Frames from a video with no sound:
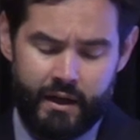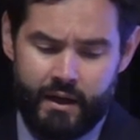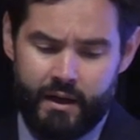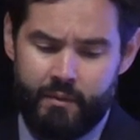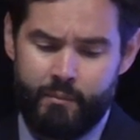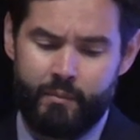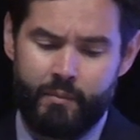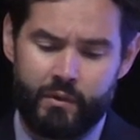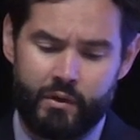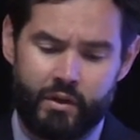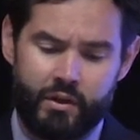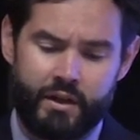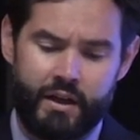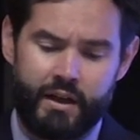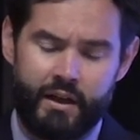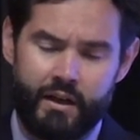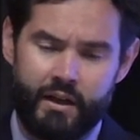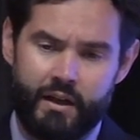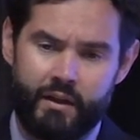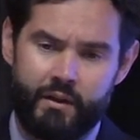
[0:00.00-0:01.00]
um,
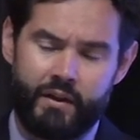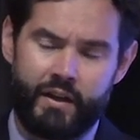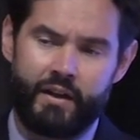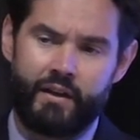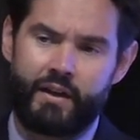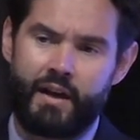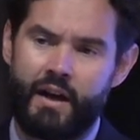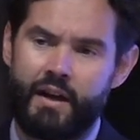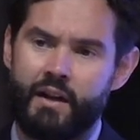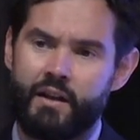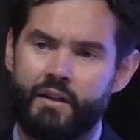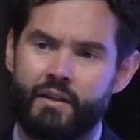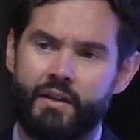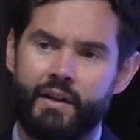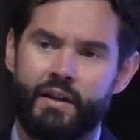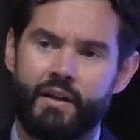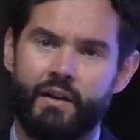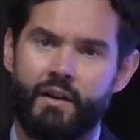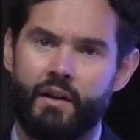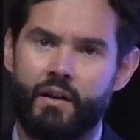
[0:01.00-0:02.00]
looking uh, that kind of
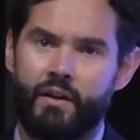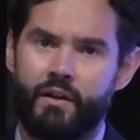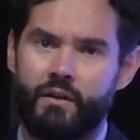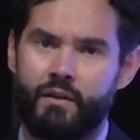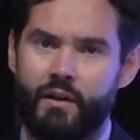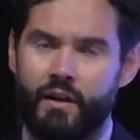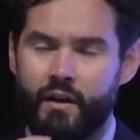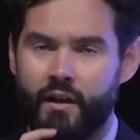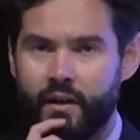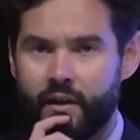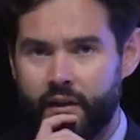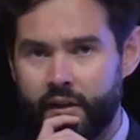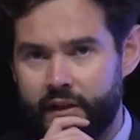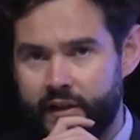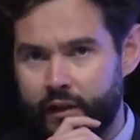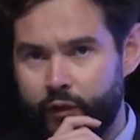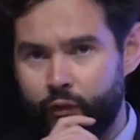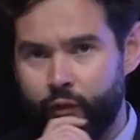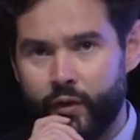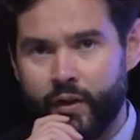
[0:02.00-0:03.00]
did a, a, a
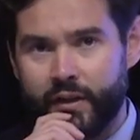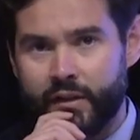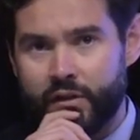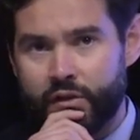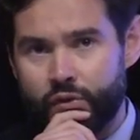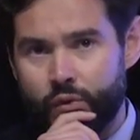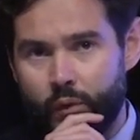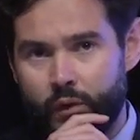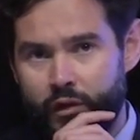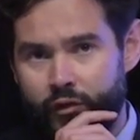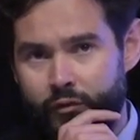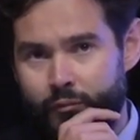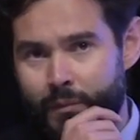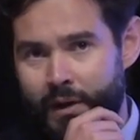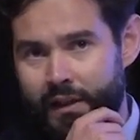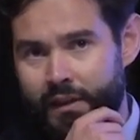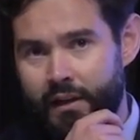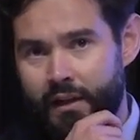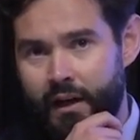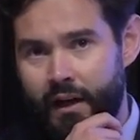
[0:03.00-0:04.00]
different sort of
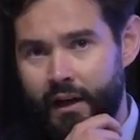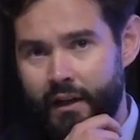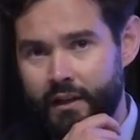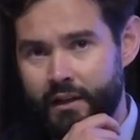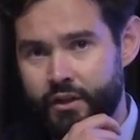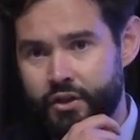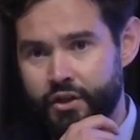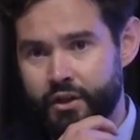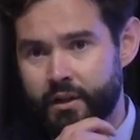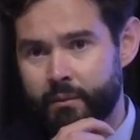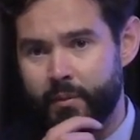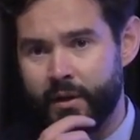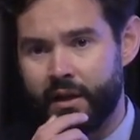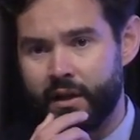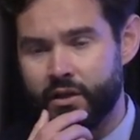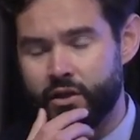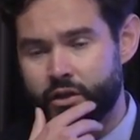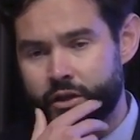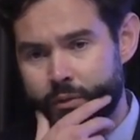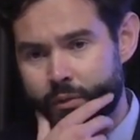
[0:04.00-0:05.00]
methodology
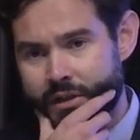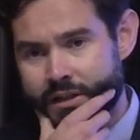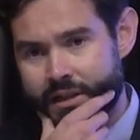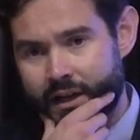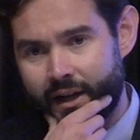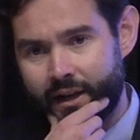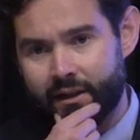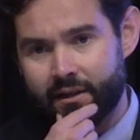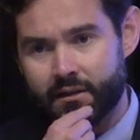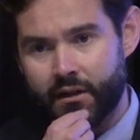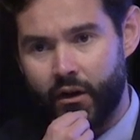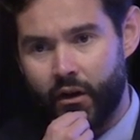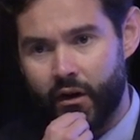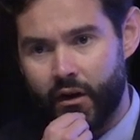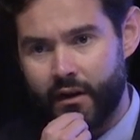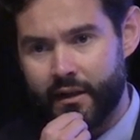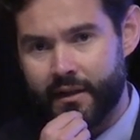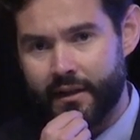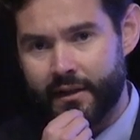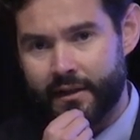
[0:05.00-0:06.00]
because suicide is a
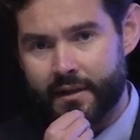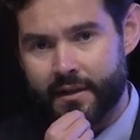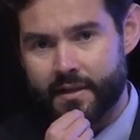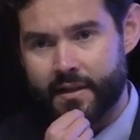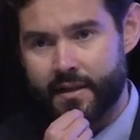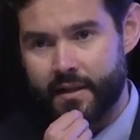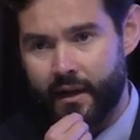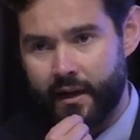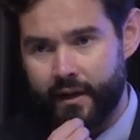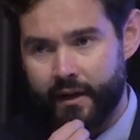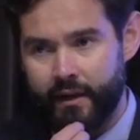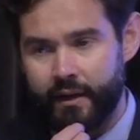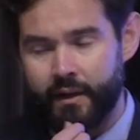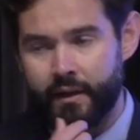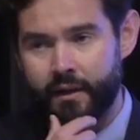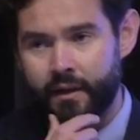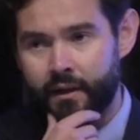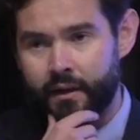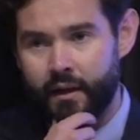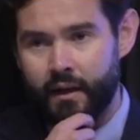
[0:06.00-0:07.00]
hard thing to study.
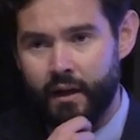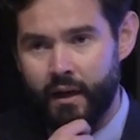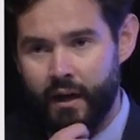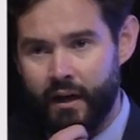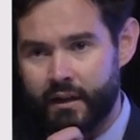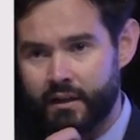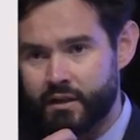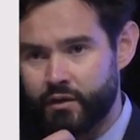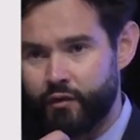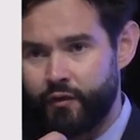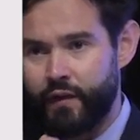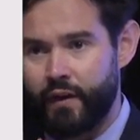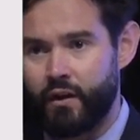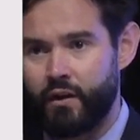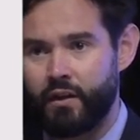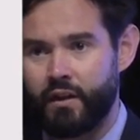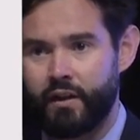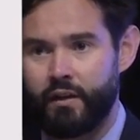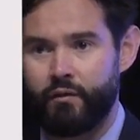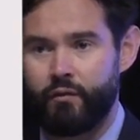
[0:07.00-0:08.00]
Uh, it's a
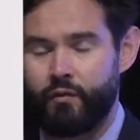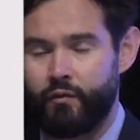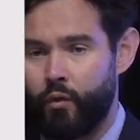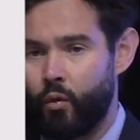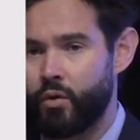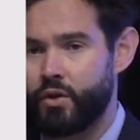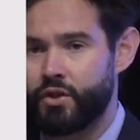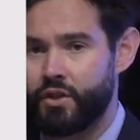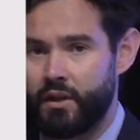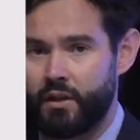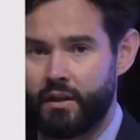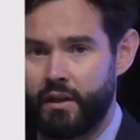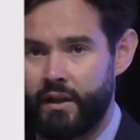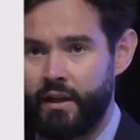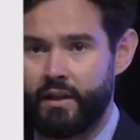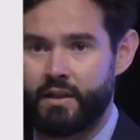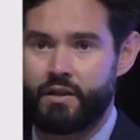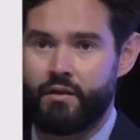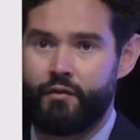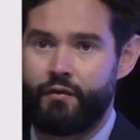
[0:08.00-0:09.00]
fairly, fortunately,
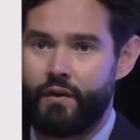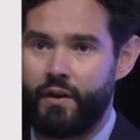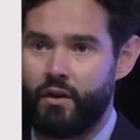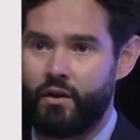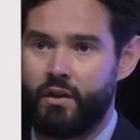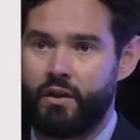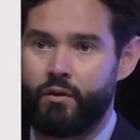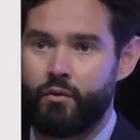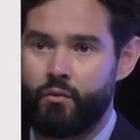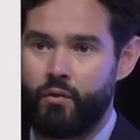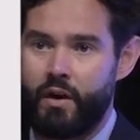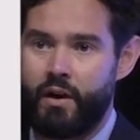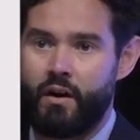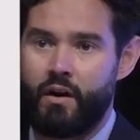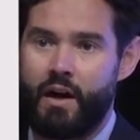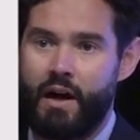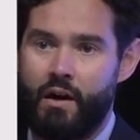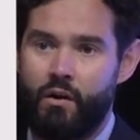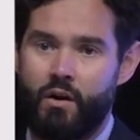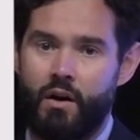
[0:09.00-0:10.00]
it's a fairly
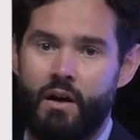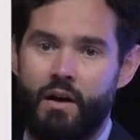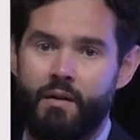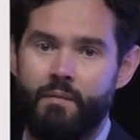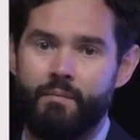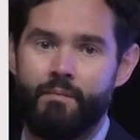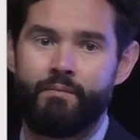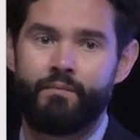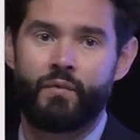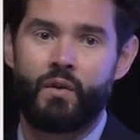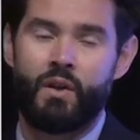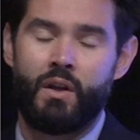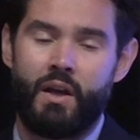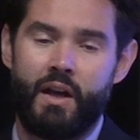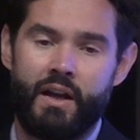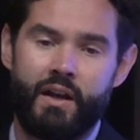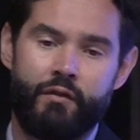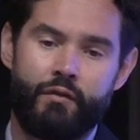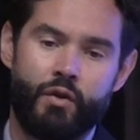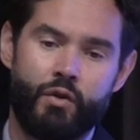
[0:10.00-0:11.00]
rare outcome.
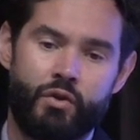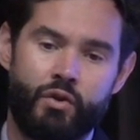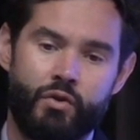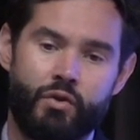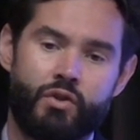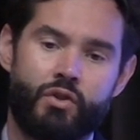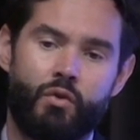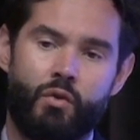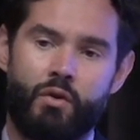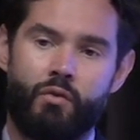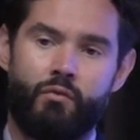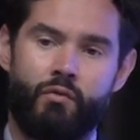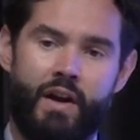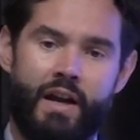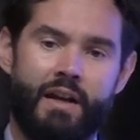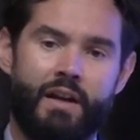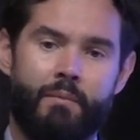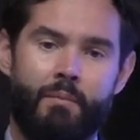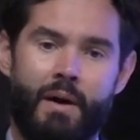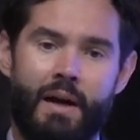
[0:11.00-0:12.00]
And if you do sort of
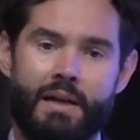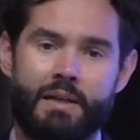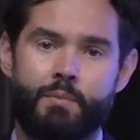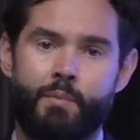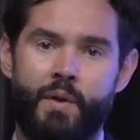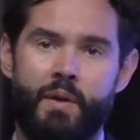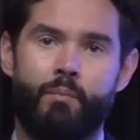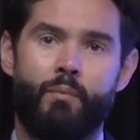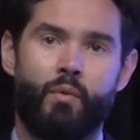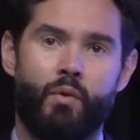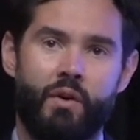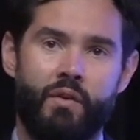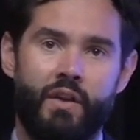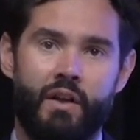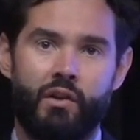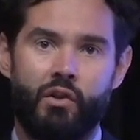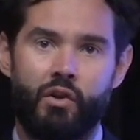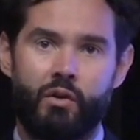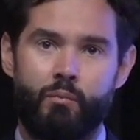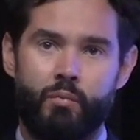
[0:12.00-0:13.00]
randomize people and
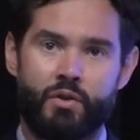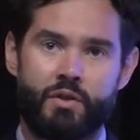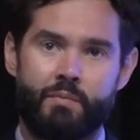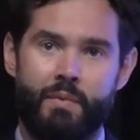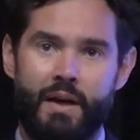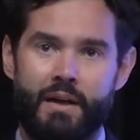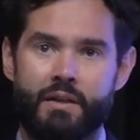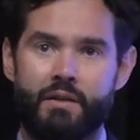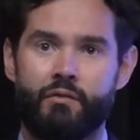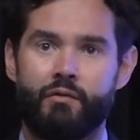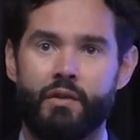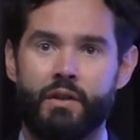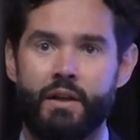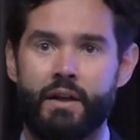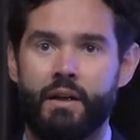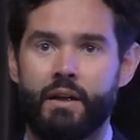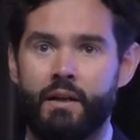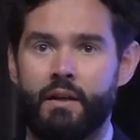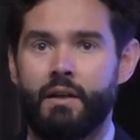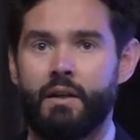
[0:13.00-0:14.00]
then look
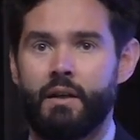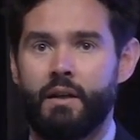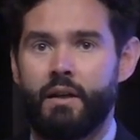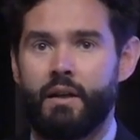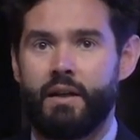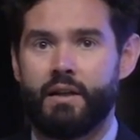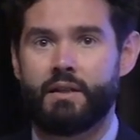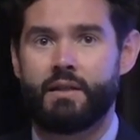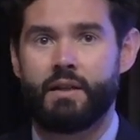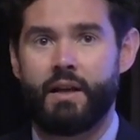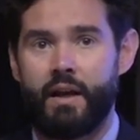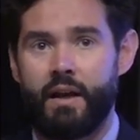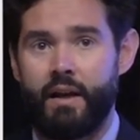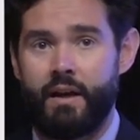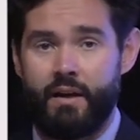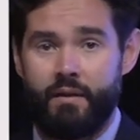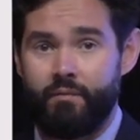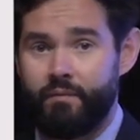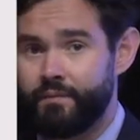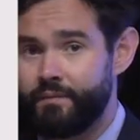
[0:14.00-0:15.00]
prospectively, it's
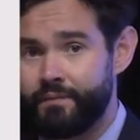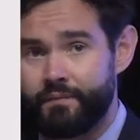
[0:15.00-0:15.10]
a,